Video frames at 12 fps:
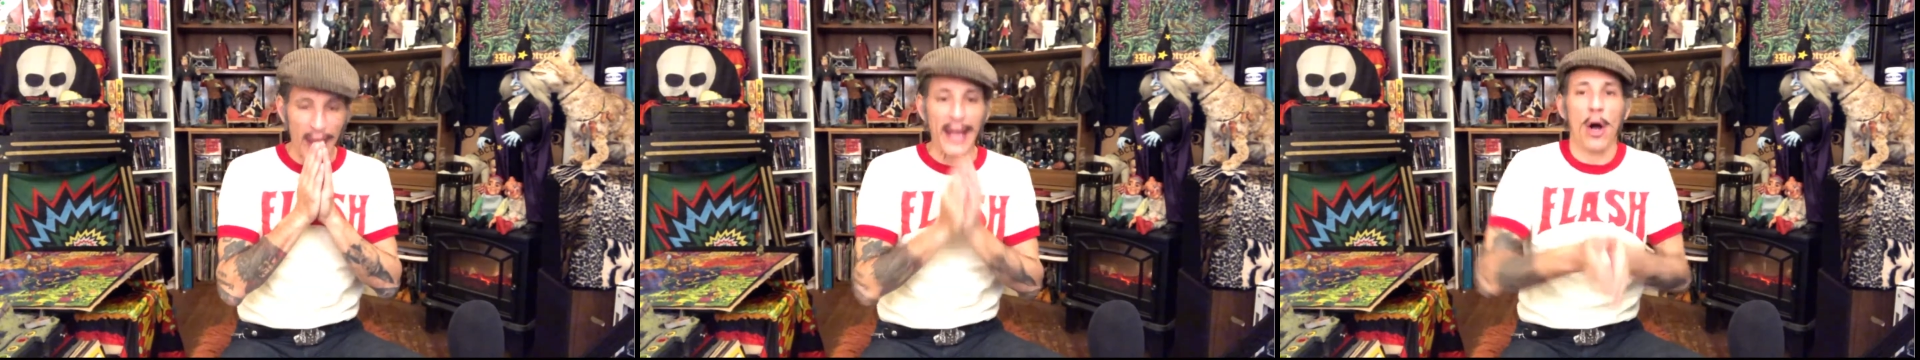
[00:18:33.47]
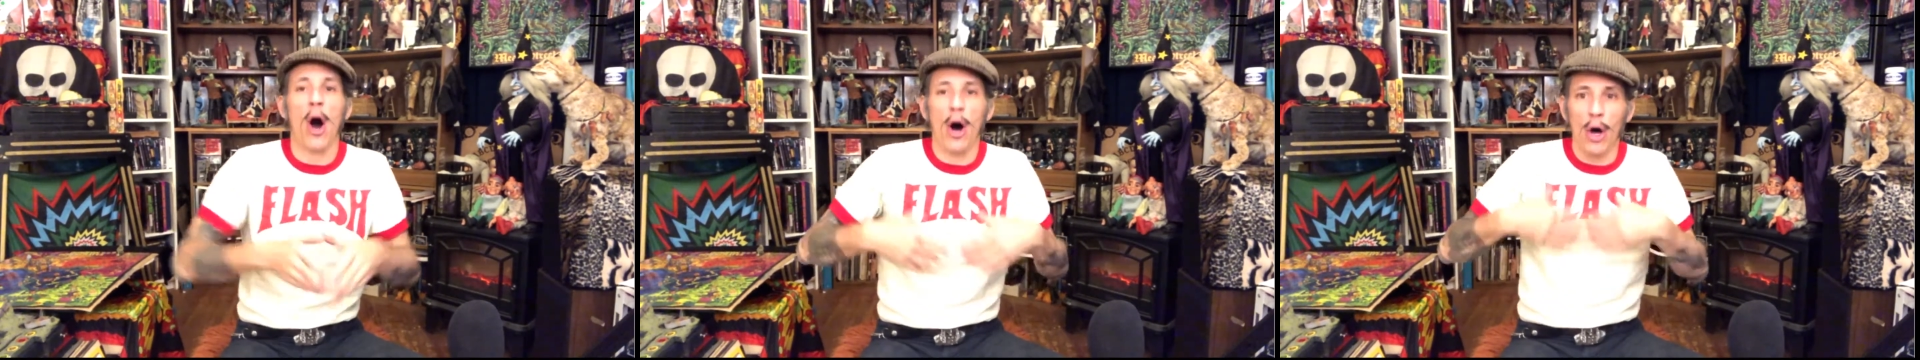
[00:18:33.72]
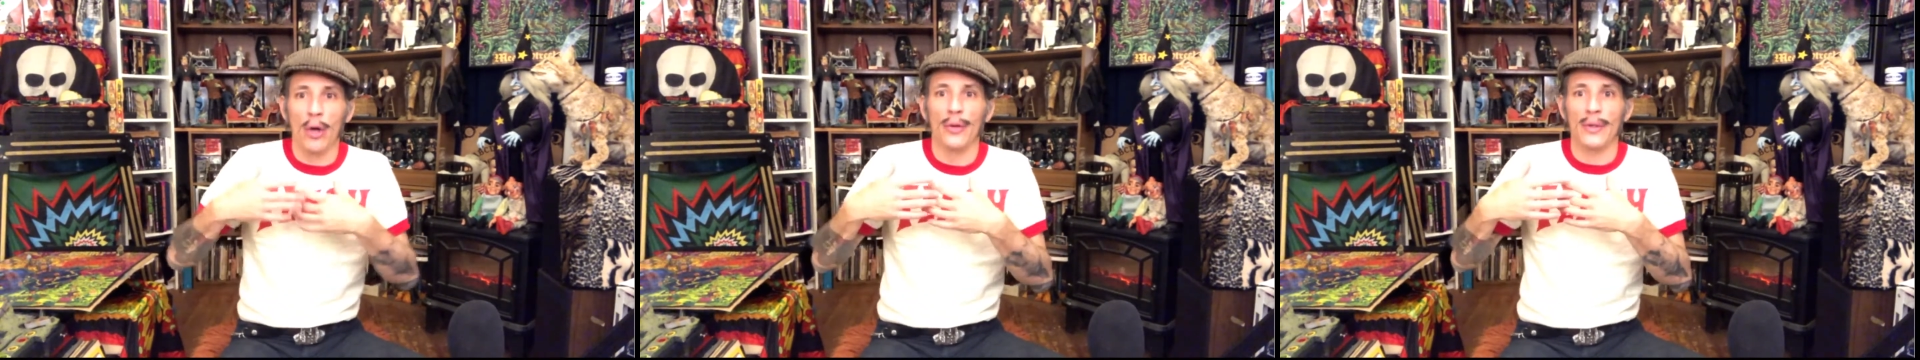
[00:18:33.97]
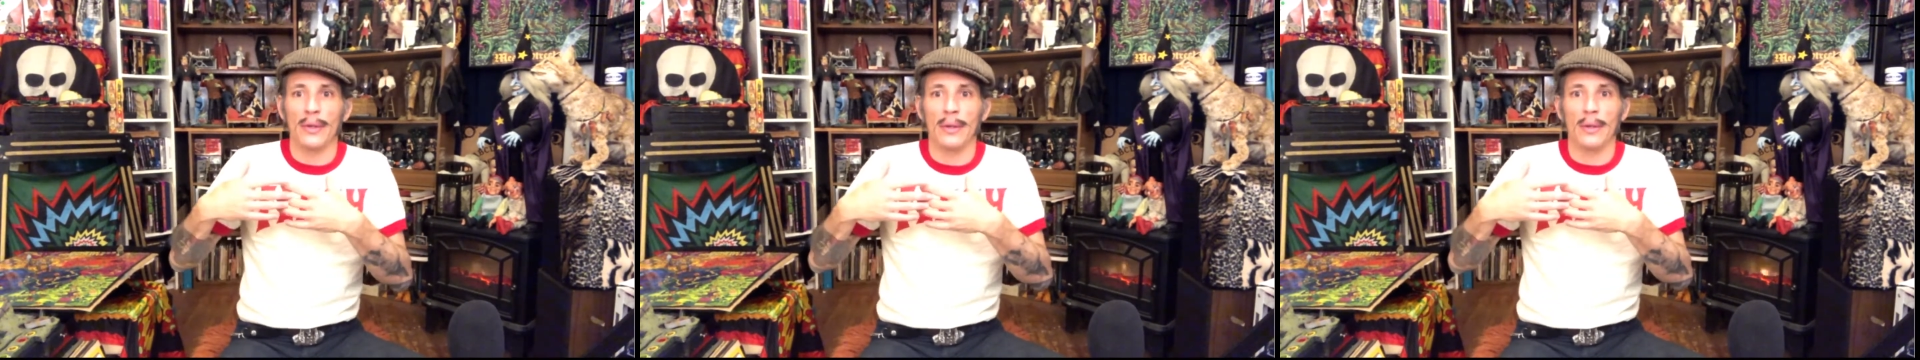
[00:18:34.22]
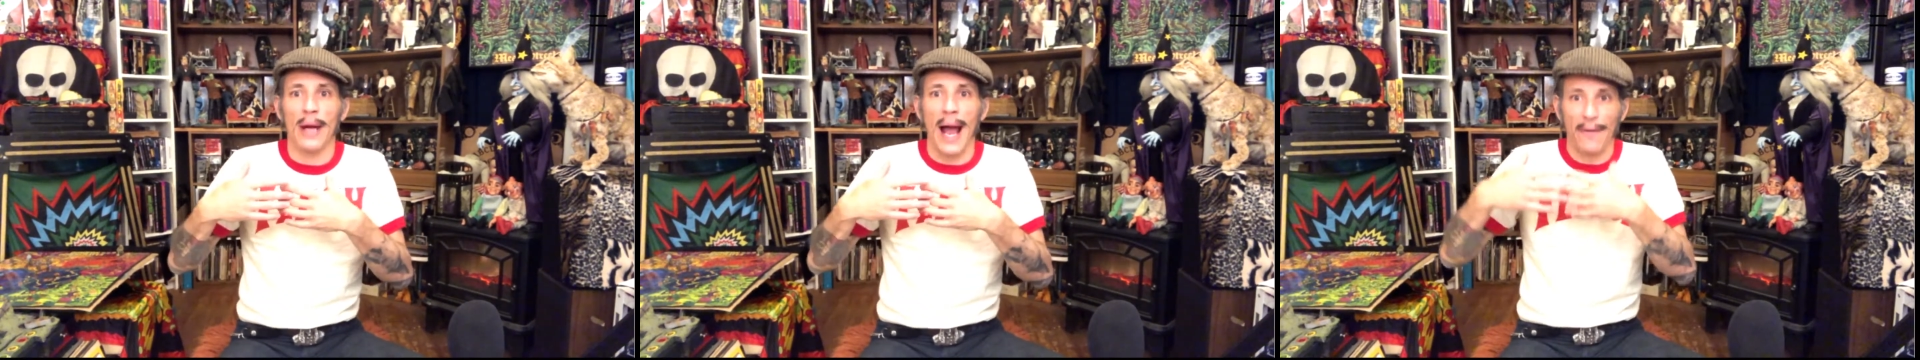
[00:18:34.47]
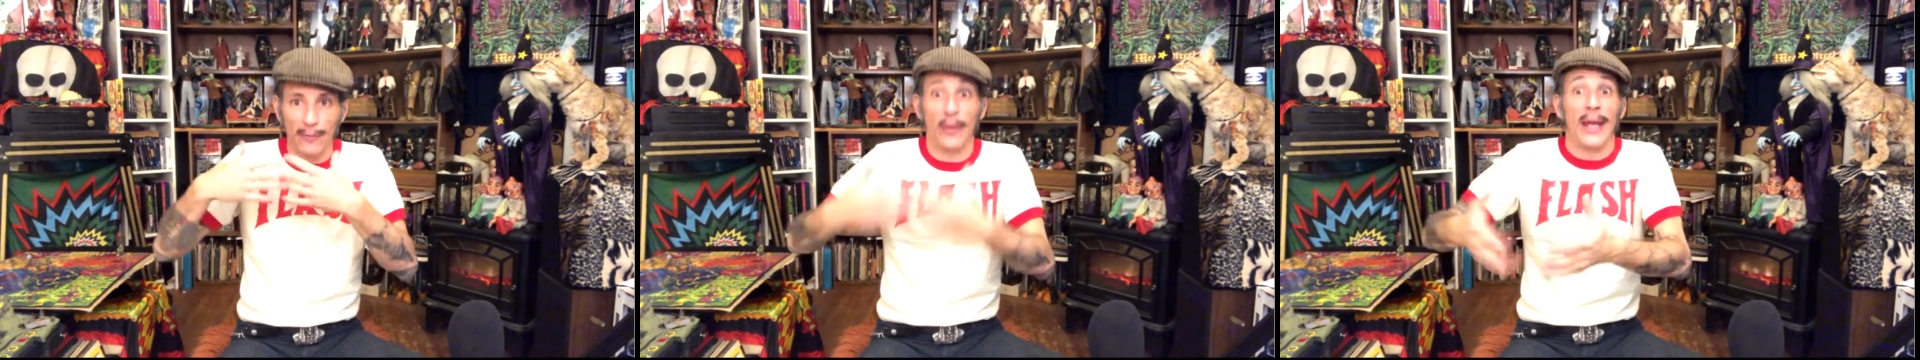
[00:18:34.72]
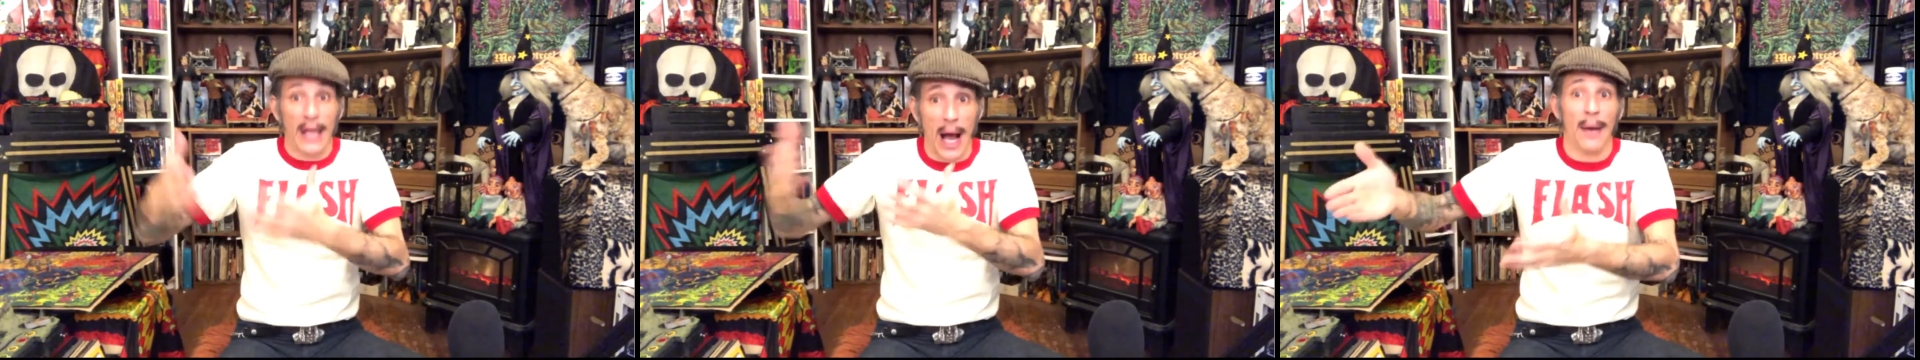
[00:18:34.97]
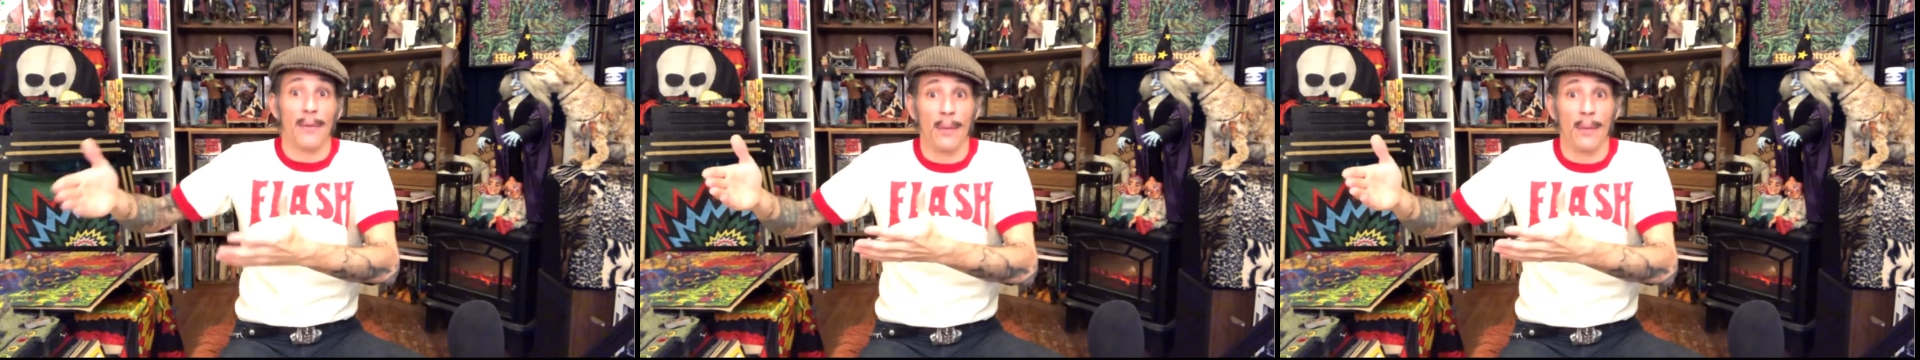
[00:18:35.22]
called after they got...